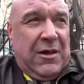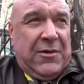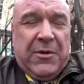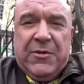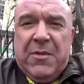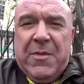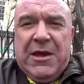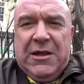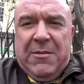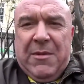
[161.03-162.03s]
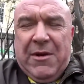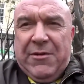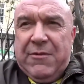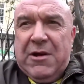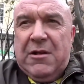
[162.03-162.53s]
Supposed to be meeting him about
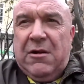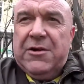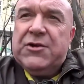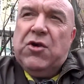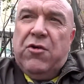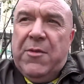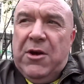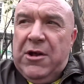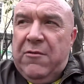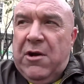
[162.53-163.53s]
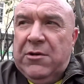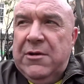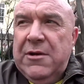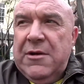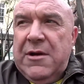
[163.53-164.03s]
3 o'clock. I saw him earlier on
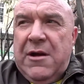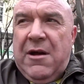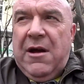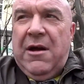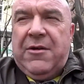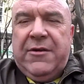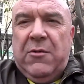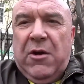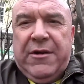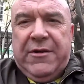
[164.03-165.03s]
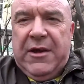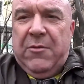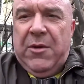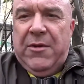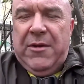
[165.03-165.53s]
because he wanted
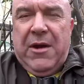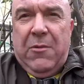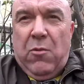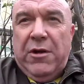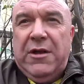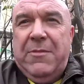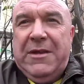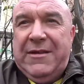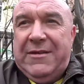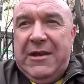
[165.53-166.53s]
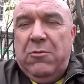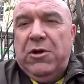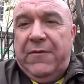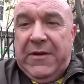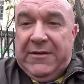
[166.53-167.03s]
me to see
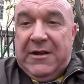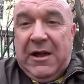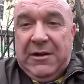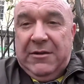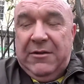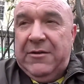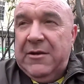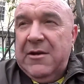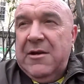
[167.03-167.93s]
one of his clients,